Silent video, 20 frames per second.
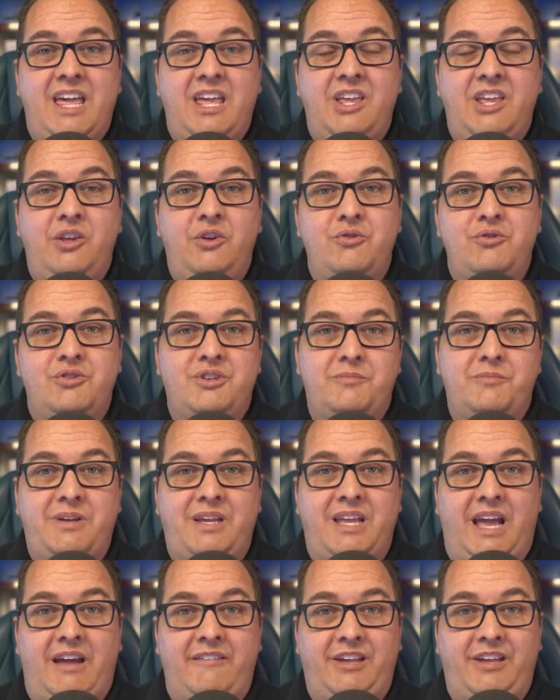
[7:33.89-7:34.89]
You should be
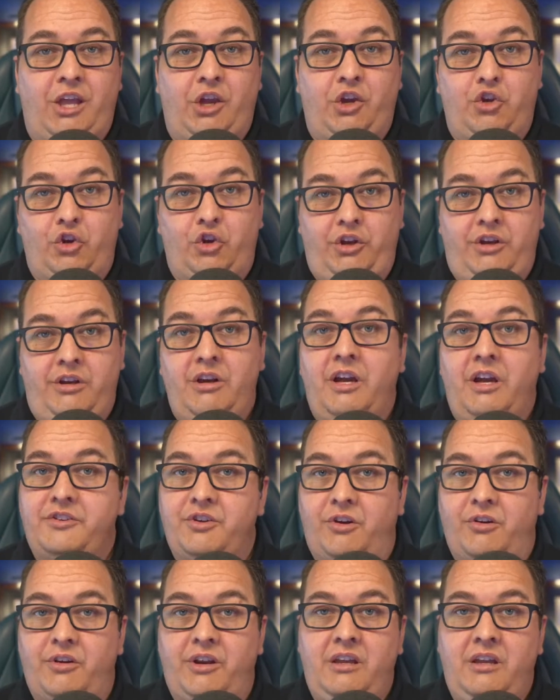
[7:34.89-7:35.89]
having a good
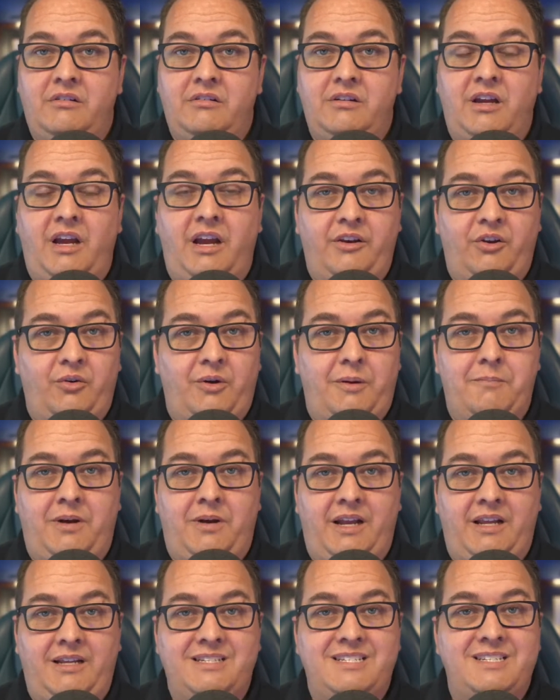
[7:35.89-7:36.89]
attorney. I know I'm
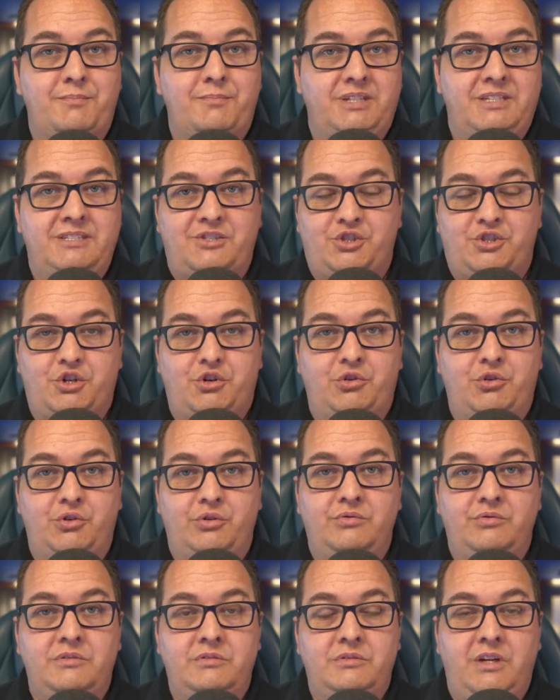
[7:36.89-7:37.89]
biased, but it's
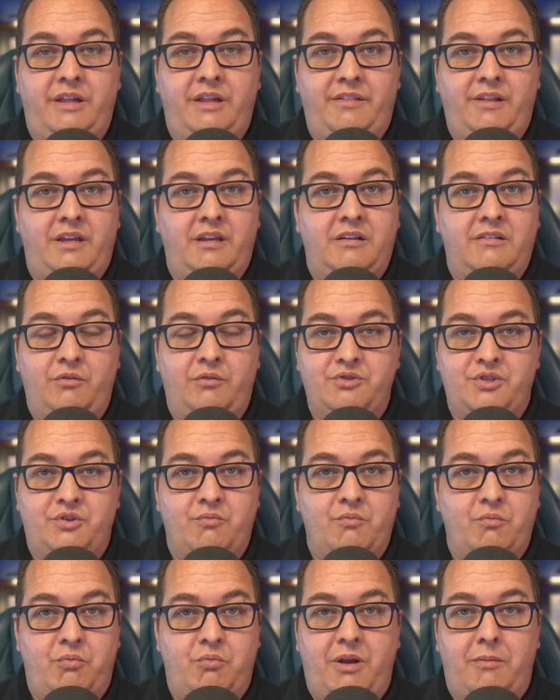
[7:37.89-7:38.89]
true. I think those are
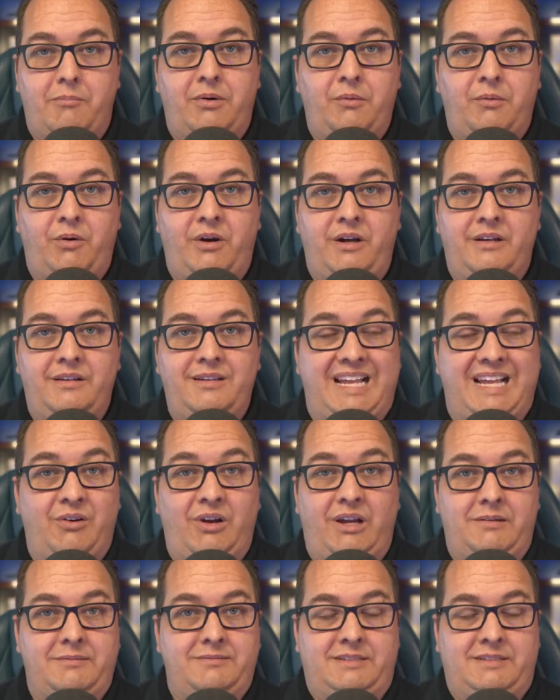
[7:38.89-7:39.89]
number one. Now,
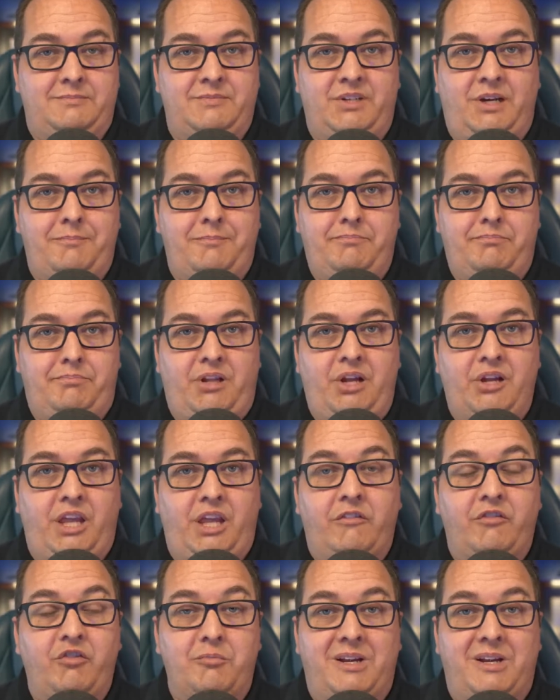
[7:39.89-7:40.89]
I'm not
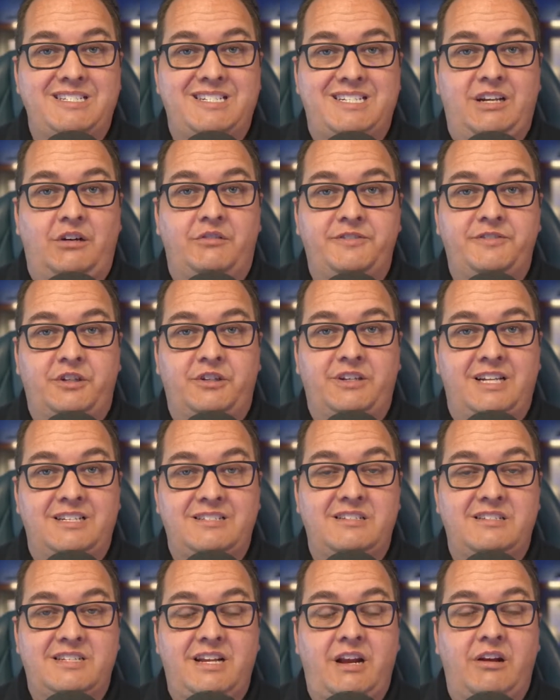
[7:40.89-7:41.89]
plugging for myself here
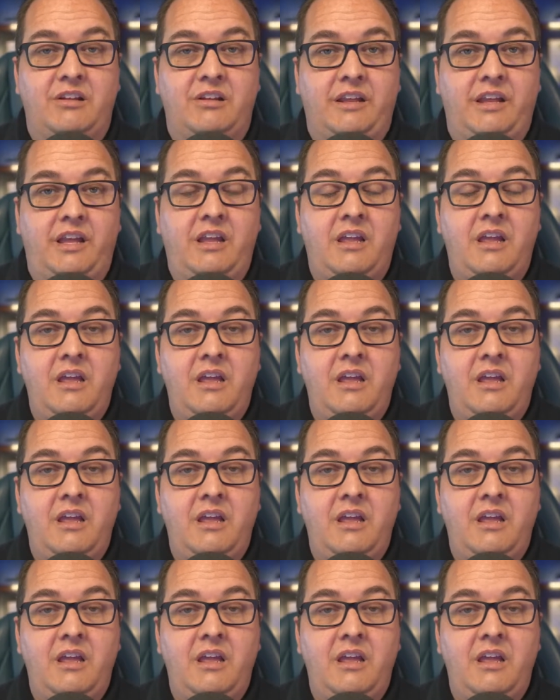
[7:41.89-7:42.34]
necessarily.